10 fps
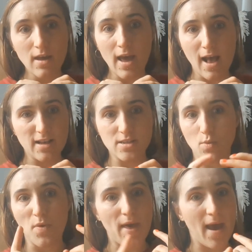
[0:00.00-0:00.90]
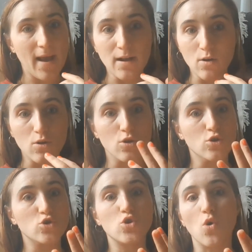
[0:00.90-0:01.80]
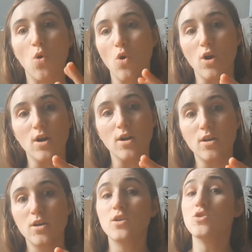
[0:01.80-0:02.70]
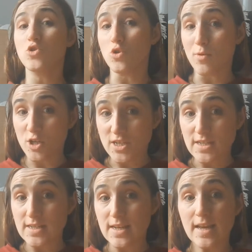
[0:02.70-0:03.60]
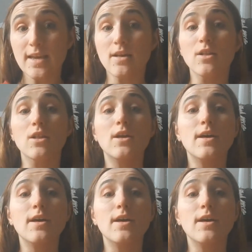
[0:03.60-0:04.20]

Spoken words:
hassle with angles or too much detail,